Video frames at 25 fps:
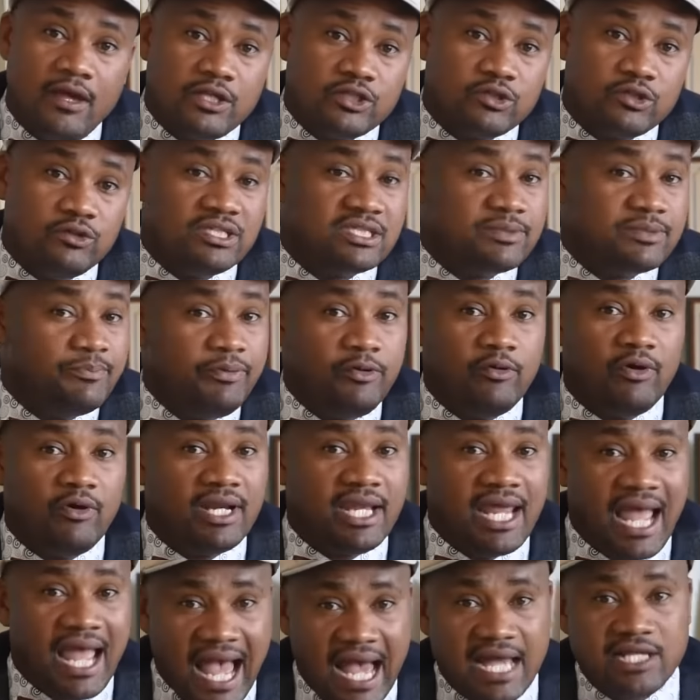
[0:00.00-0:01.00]
So it's
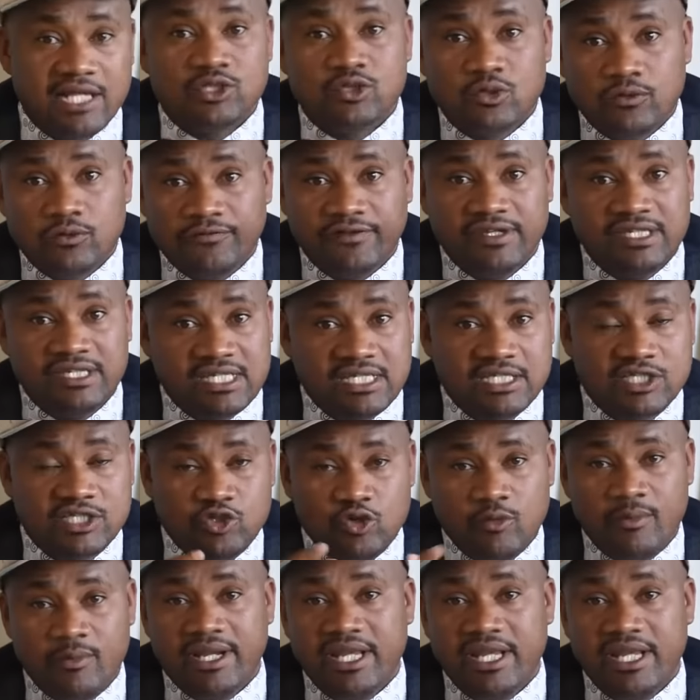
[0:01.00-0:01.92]
purely hands-off. It is your